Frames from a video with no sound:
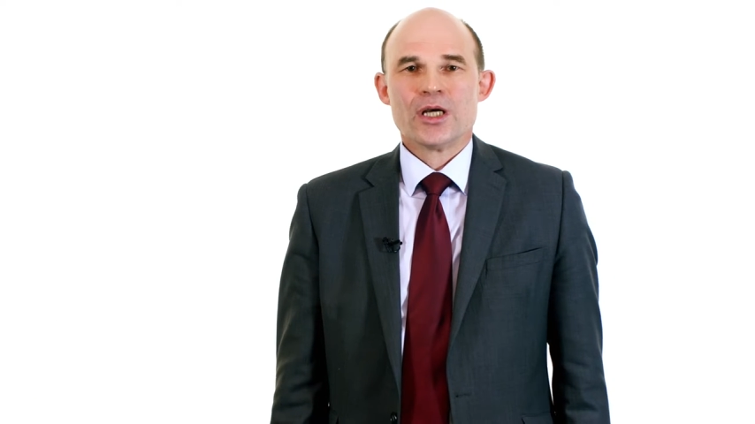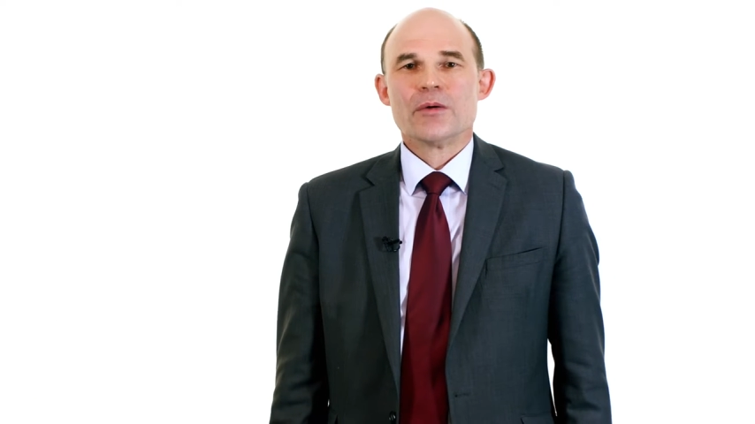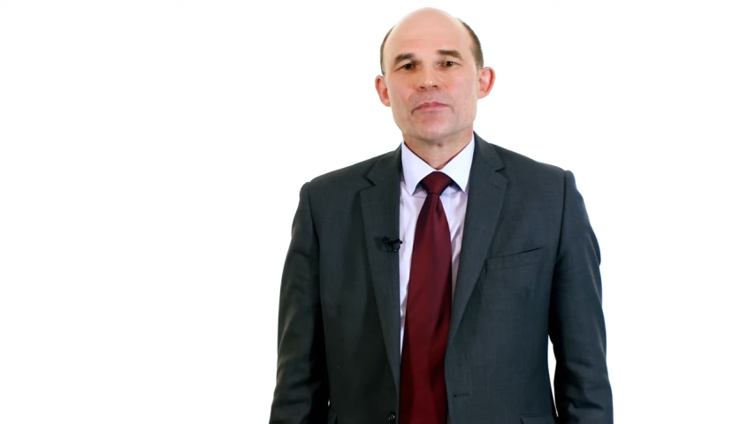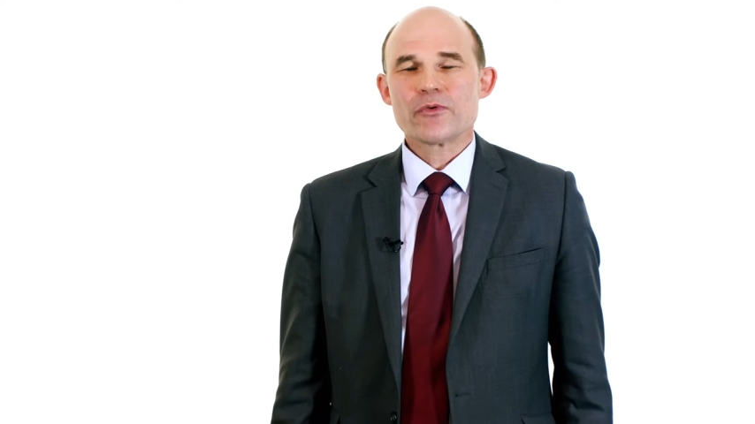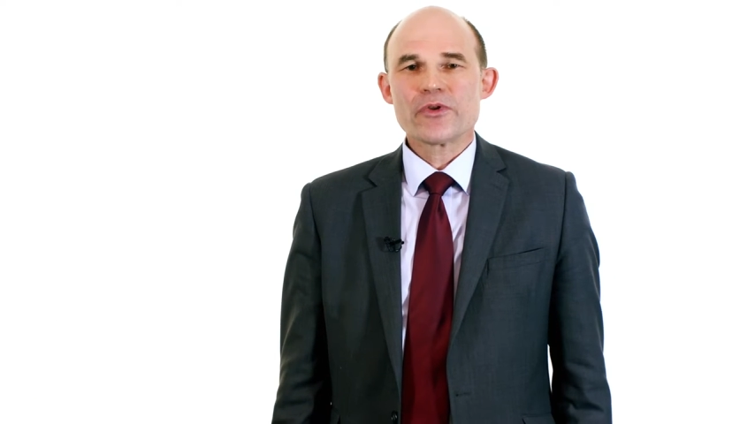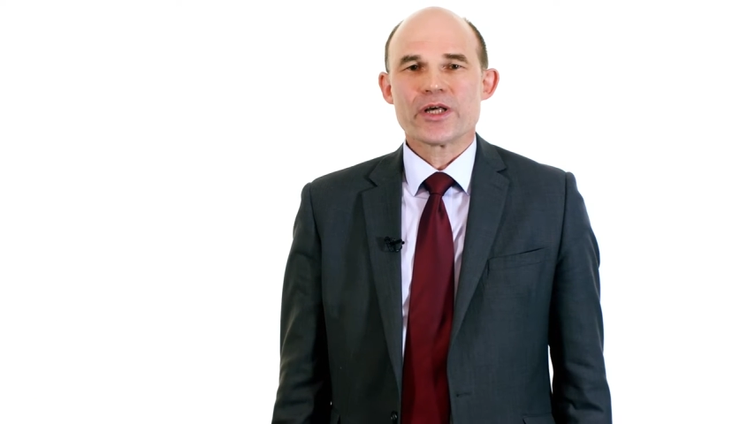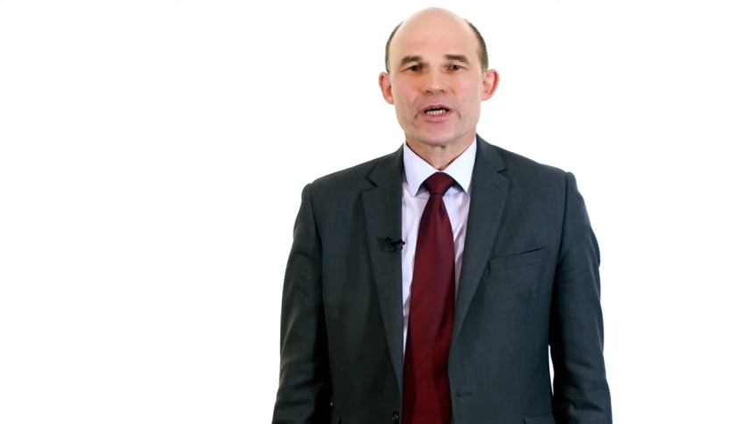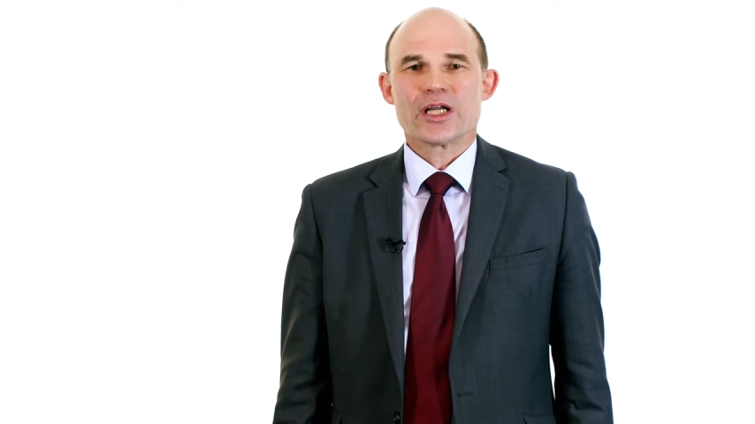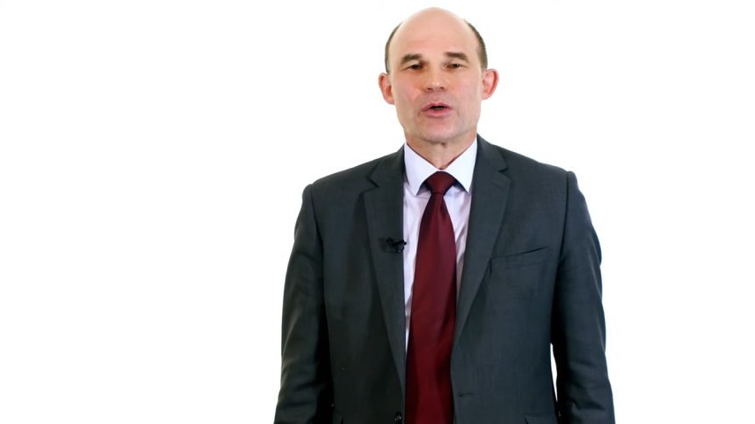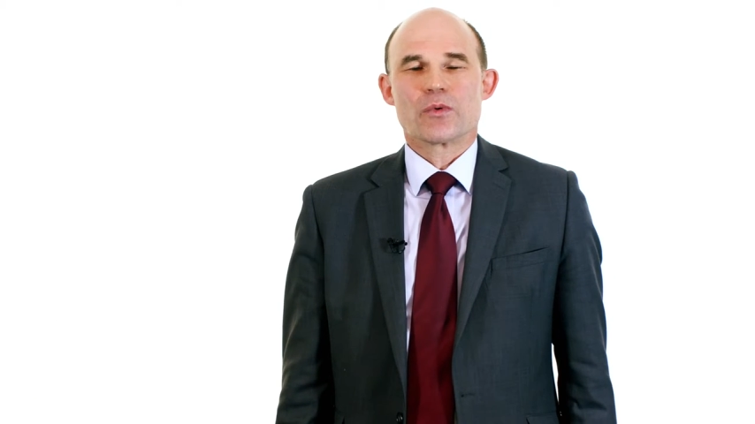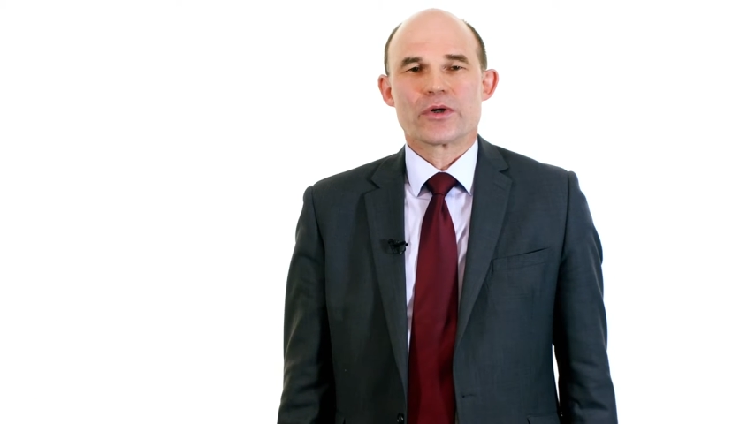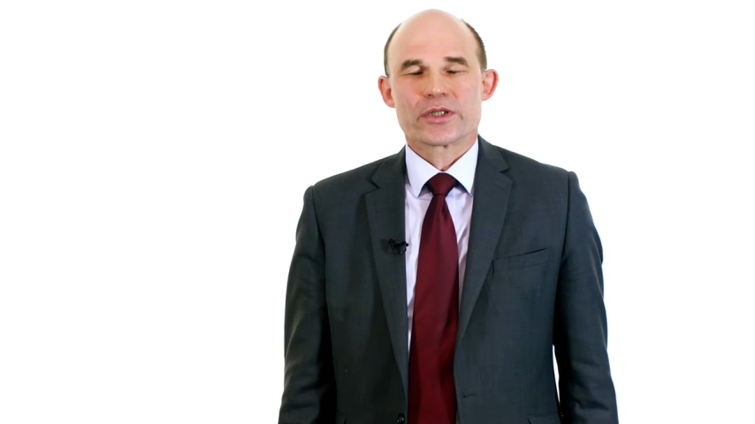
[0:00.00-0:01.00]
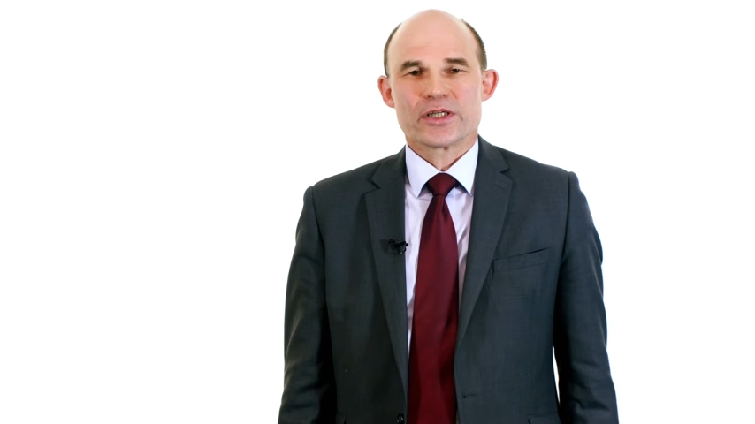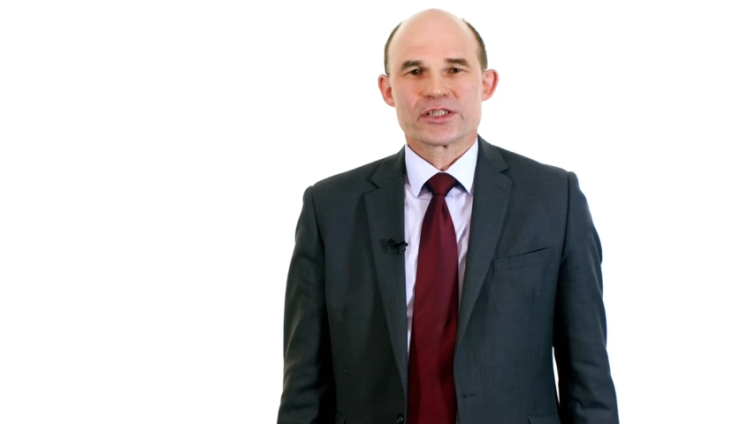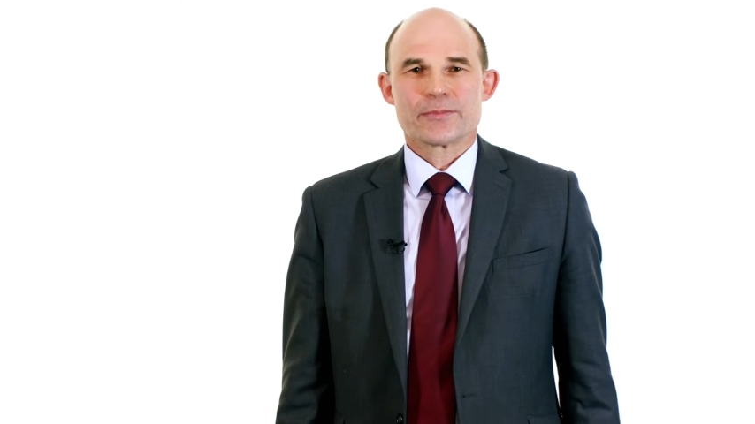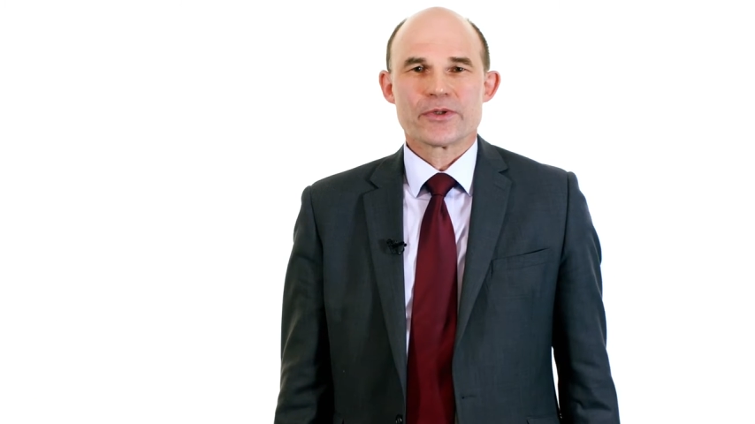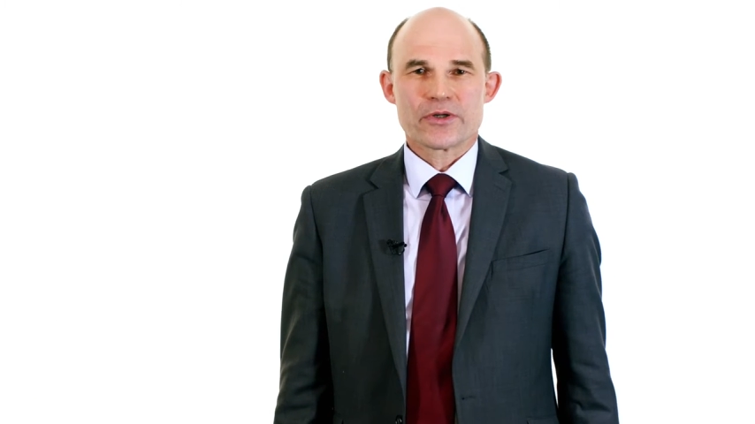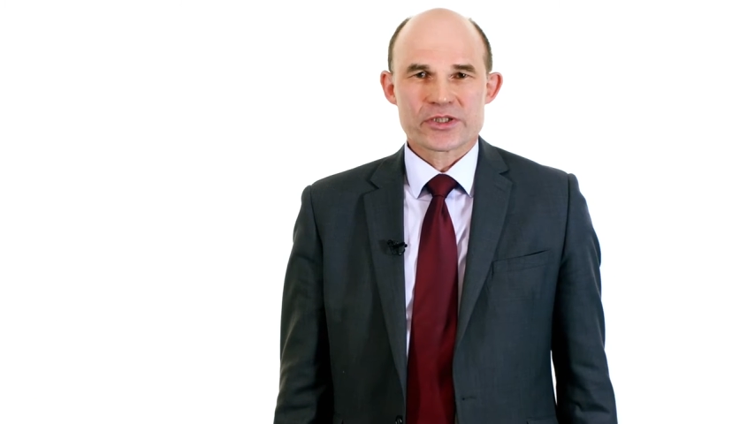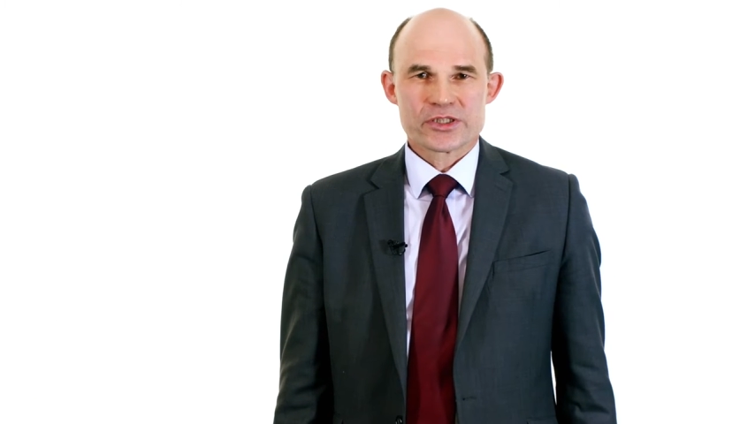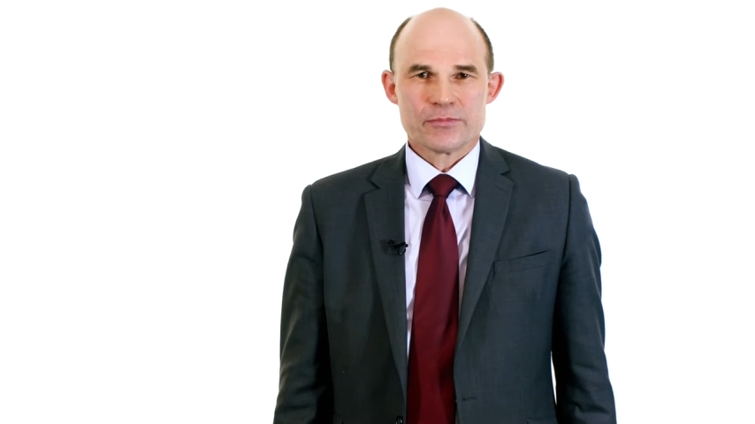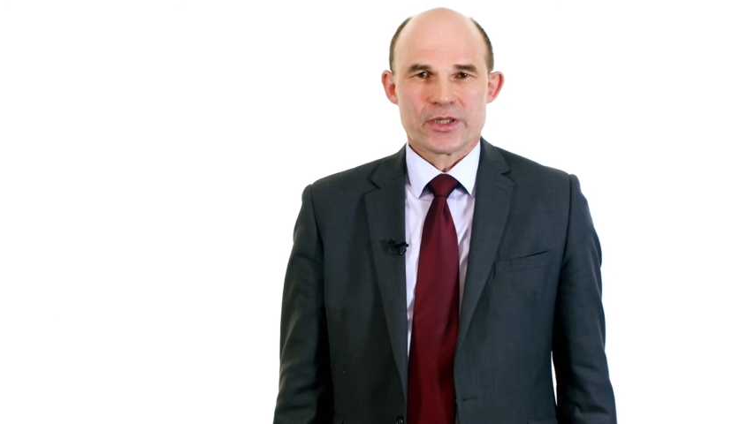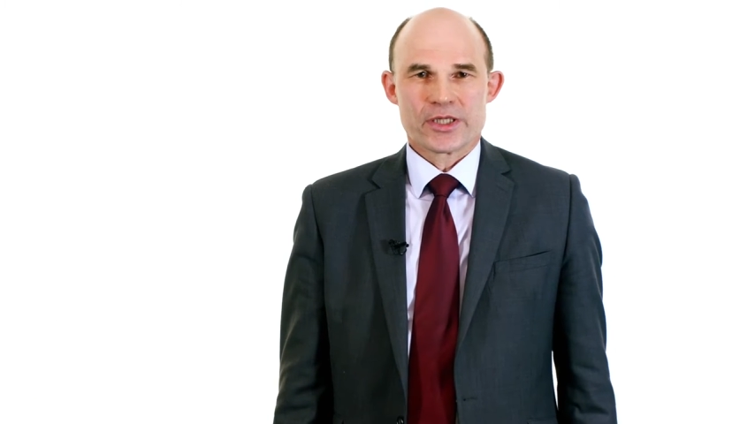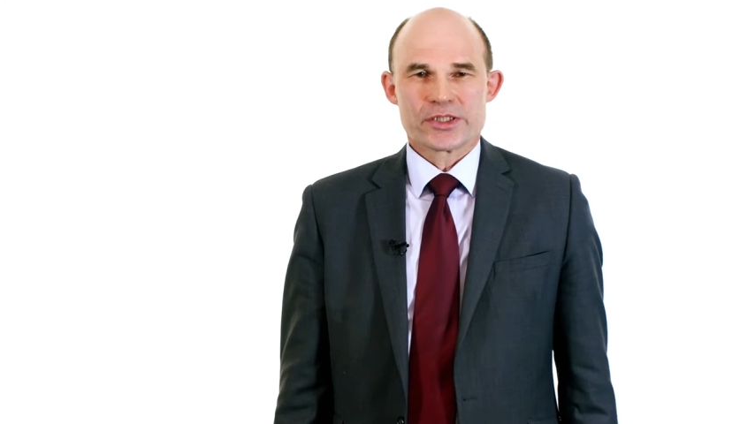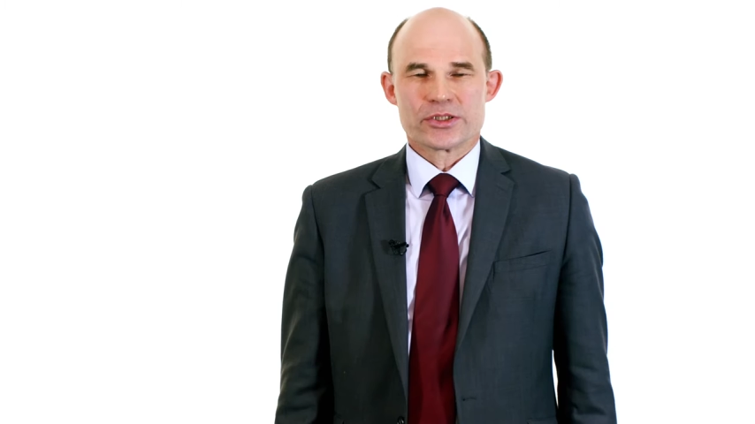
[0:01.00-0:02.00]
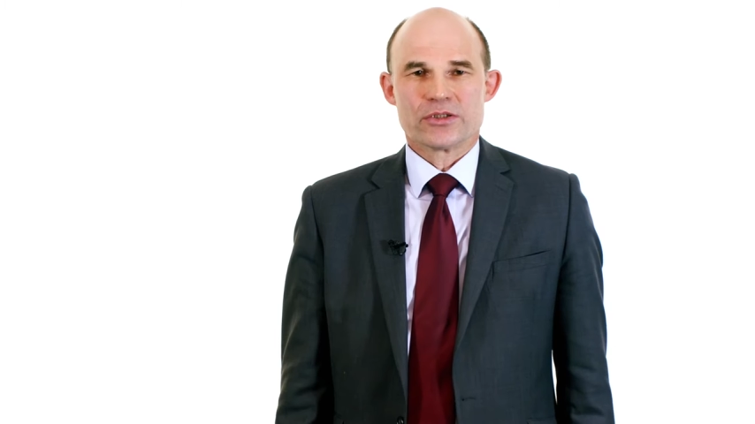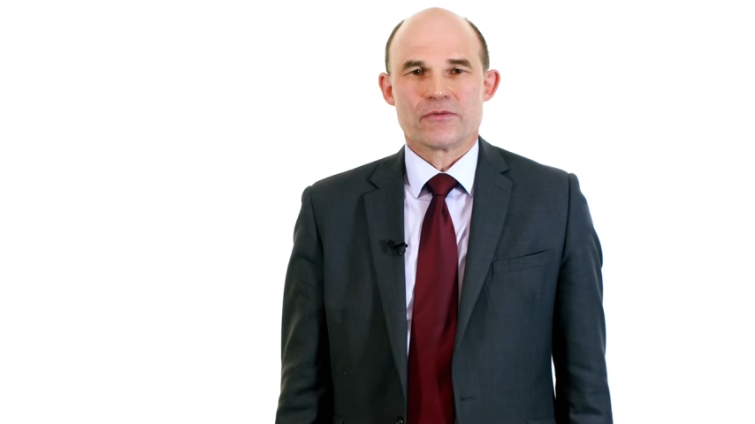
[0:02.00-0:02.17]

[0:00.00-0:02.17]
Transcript: Before that, I worked as a production manager